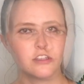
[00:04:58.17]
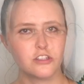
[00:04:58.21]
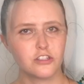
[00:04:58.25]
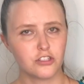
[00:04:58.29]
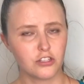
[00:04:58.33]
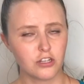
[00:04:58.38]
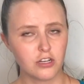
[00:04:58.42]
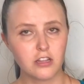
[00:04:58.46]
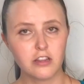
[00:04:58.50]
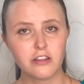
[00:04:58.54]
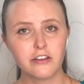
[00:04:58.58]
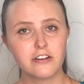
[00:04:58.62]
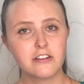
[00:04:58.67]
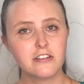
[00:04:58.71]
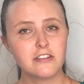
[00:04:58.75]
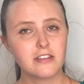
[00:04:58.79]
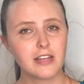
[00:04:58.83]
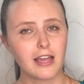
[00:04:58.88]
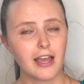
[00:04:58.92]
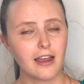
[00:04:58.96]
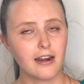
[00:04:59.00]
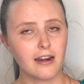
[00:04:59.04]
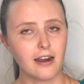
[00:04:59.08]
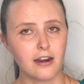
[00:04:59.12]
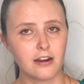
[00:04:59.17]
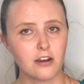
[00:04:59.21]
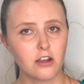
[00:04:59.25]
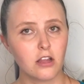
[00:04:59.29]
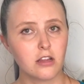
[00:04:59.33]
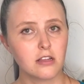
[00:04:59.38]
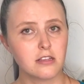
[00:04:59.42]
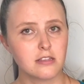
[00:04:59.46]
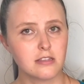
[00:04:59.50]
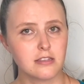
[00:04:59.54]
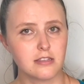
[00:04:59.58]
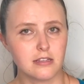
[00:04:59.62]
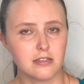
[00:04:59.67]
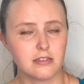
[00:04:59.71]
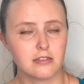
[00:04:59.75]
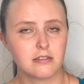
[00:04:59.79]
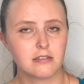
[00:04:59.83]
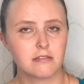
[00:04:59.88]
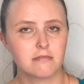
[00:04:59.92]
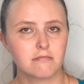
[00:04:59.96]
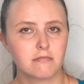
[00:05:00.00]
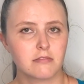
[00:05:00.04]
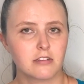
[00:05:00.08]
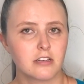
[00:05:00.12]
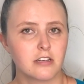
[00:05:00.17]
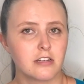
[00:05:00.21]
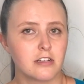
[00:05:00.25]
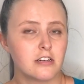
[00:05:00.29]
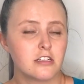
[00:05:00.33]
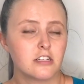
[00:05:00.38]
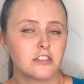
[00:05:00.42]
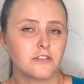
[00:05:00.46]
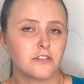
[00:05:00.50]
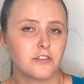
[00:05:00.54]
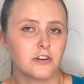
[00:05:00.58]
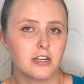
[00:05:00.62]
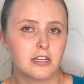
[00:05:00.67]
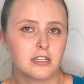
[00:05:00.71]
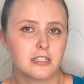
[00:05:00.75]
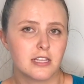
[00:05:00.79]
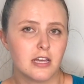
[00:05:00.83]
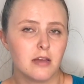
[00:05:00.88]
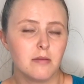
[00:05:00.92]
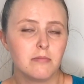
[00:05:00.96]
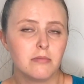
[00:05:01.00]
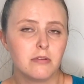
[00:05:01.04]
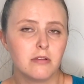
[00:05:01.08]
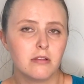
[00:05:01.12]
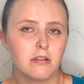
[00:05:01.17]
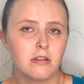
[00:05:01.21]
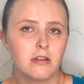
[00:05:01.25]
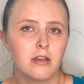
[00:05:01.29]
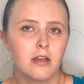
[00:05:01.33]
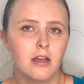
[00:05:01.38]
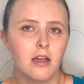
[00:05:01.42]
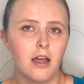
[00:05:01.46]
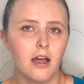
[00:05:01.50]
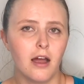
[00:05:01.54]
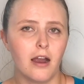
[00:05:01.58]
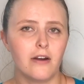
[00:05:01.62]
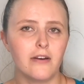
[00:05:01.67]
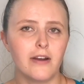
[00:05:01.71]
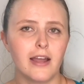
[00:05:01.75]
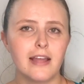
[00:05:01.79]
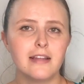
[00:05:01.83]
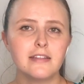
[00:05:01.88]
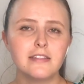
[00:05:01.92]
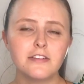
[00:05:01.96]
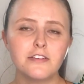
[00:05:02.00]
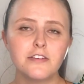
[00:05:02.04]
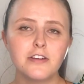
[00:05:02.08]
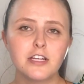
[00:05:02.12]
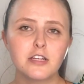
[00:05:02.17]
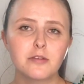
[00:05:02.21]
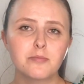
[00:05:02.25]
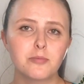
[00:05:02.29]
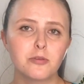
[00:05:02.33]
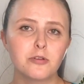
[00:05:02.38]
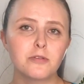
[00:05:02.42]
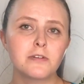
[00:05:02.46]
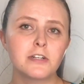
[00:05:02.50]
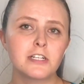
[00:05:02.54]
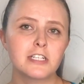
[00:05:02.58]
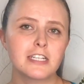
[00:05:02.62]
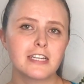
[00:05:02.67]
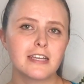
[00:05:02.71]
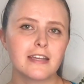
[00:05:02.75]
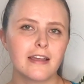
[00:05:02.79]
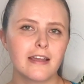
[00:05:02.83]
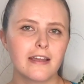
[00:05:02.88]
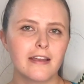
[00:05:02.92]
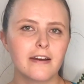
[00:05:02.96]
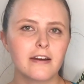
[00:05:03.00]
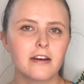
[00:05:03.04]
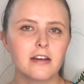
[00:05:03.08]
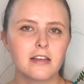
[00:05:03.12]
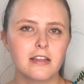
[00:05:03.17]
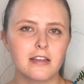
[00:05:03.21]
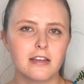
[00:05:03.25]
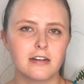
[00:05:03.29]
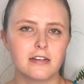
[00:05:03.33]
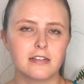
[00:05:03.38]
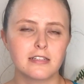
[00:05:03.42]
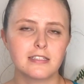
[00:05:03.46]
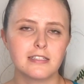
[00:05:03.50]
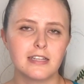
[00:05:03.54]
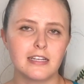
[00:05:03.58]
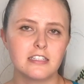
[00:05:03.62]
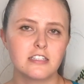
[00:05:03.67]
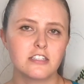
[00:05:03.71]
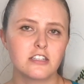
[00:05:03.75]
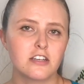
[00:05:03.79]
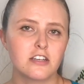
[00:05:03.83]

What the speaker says: children and adolescents, Girls, for example, are entering puberty earlier than